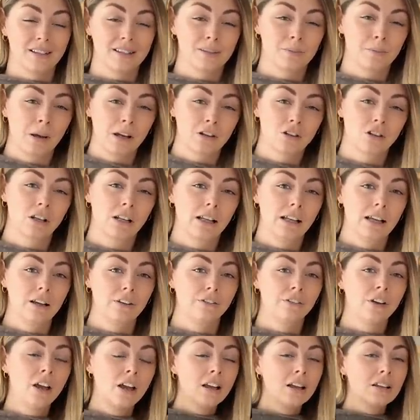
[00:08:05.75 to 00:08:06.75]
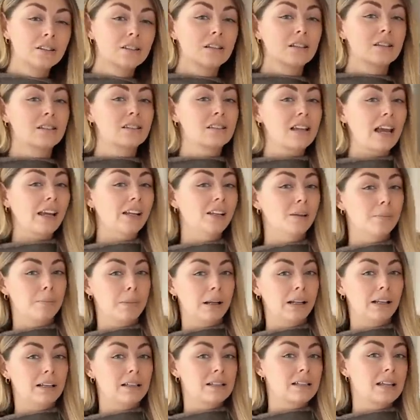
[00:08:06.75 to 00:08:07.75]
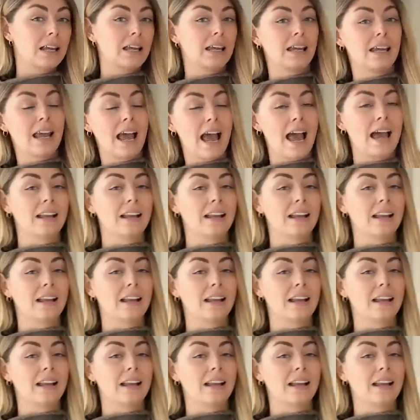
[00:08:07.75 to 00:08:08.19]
especially if sustainability